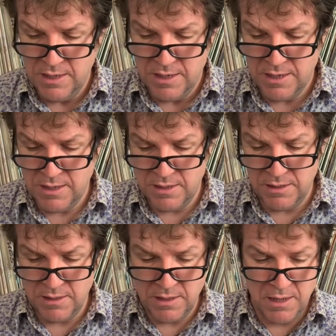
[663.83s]

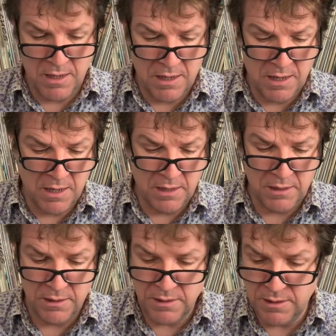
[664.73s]
Uh,
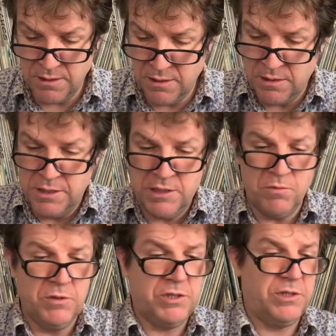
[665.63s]
and this
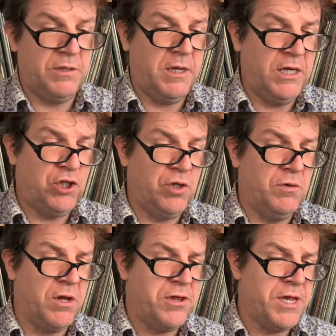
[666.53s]
was
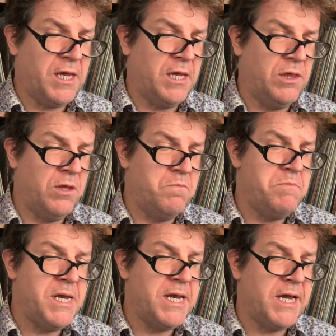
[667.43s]
issued, I think, in the
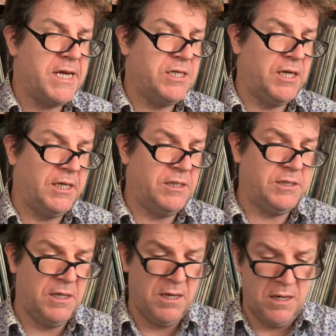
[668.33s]
mid
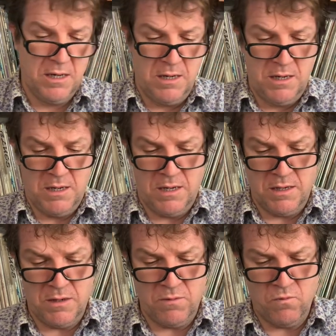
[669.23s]
80s
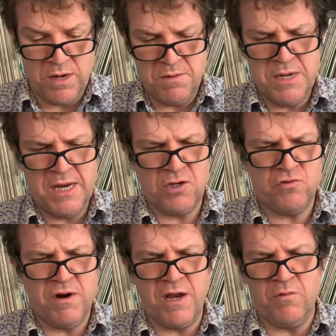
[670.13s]
uh, when Nick
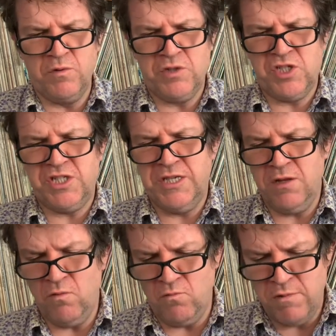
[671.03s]
Drake was
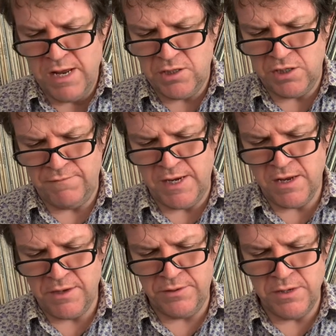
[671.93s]
still relatively
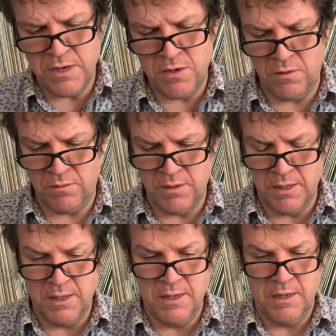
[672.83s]
unknown.
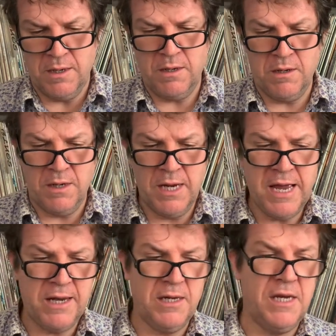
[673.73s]
Uh, he
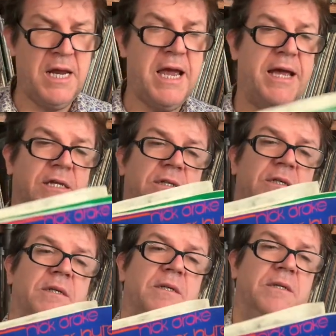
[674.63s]
hadn't yet
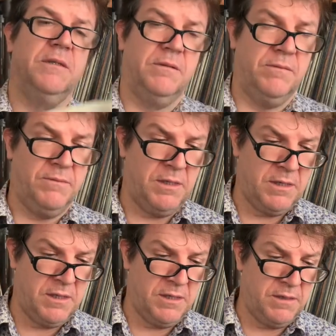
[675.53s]

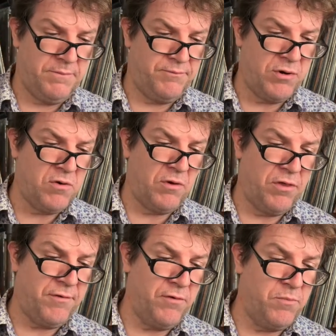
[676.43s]
uh, broken
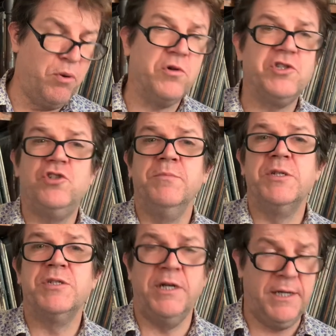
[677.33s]
through
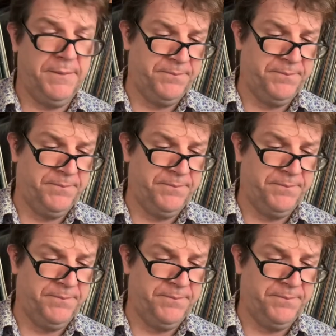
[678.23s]
posthumously